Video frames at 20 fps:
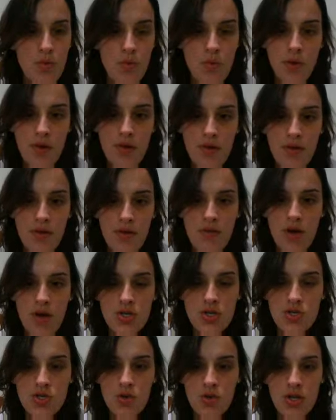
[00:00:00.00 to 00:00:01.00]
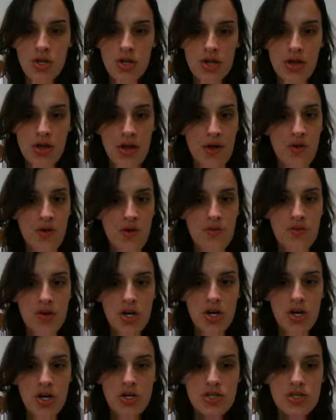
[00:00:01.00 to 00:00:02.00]
with a lot shorter
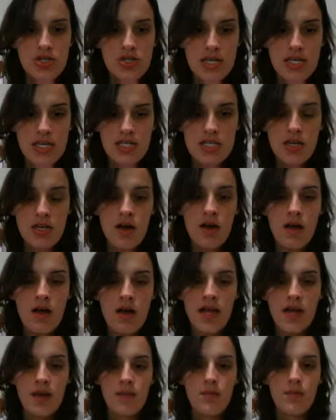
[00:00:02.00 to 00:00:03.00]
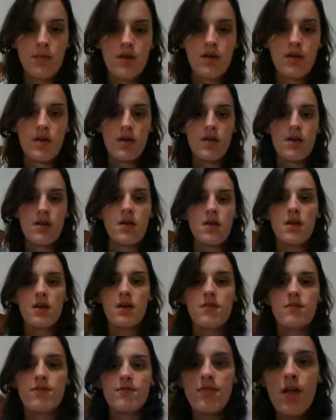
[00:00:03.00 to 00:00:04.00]
layovers and time
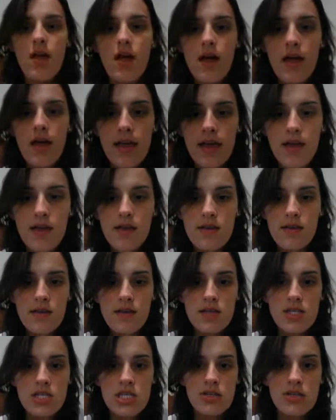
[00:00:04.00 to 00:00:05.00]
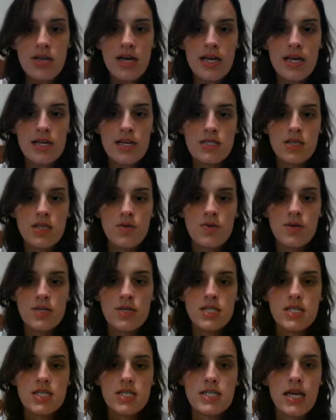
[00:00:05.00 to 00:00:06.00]
flying. So that is
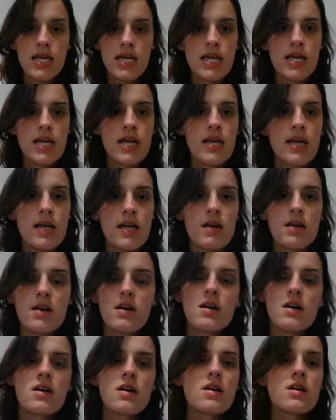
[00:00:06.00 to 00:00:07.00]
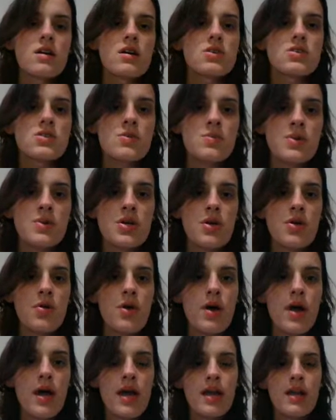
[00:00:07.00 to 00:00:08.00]
always exciting. So I'm going to go
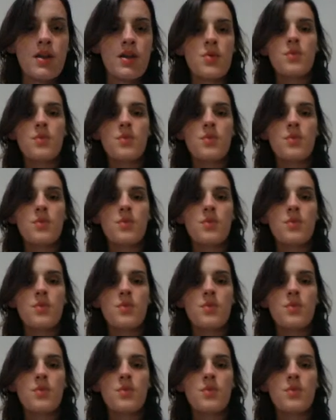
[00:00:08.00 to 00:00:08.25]
ahead and